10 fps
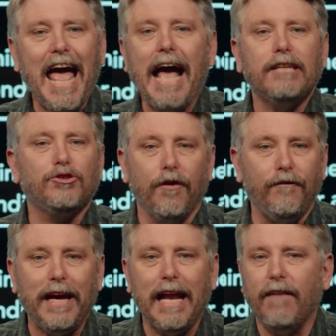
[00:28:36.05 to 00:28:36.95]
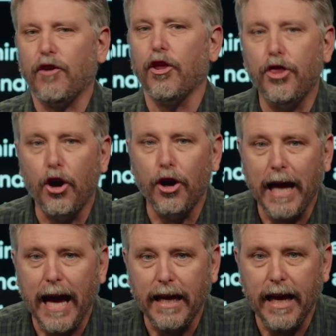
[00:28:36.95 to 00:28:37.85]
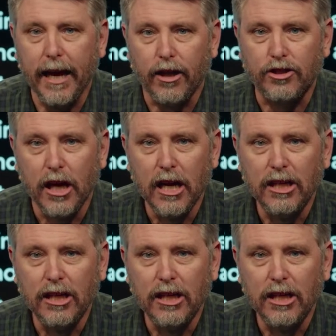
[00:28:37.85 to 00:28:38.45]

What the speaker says: atrophied after 38 years